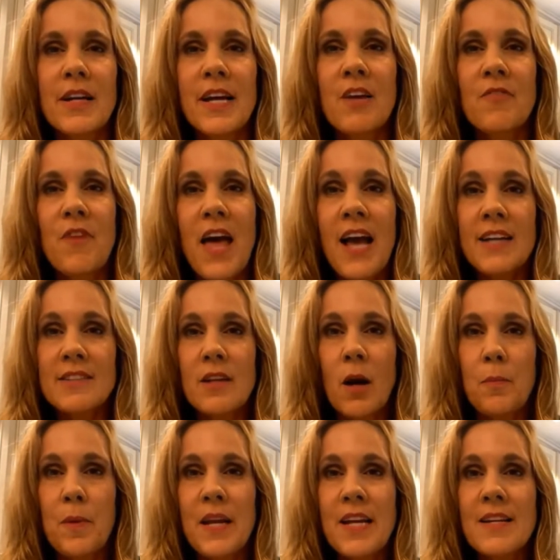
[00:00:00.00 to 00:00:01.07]
if
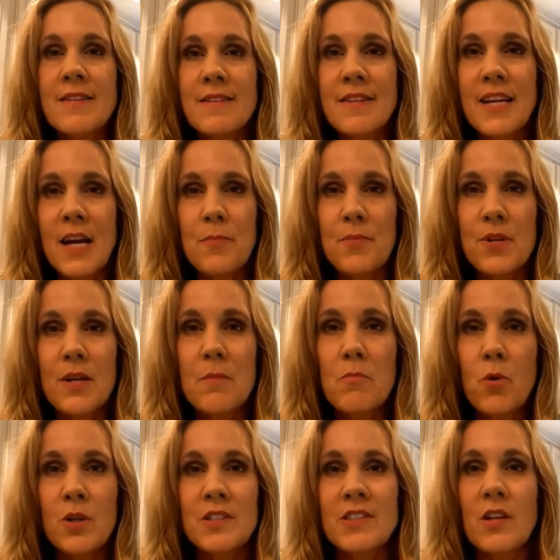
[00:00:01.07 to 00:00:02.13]
XRP dipped
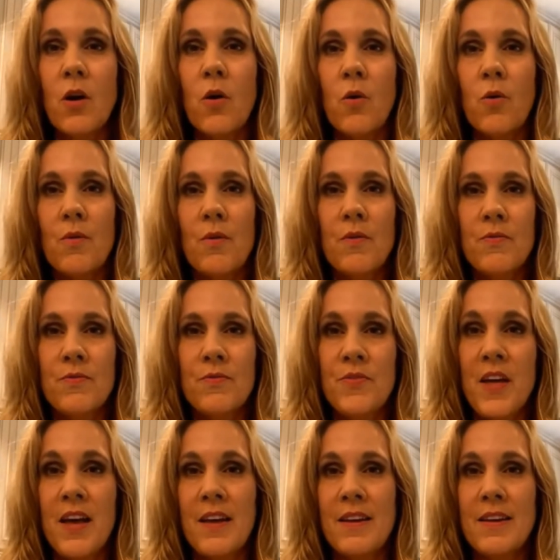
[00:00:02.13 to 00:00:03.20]
more so
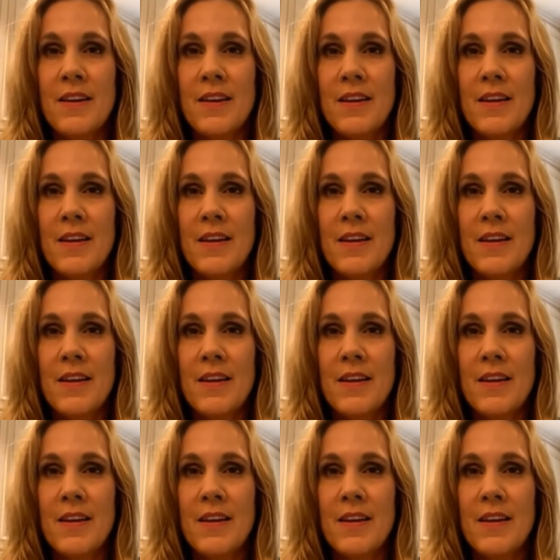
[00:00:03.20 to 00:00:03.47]
than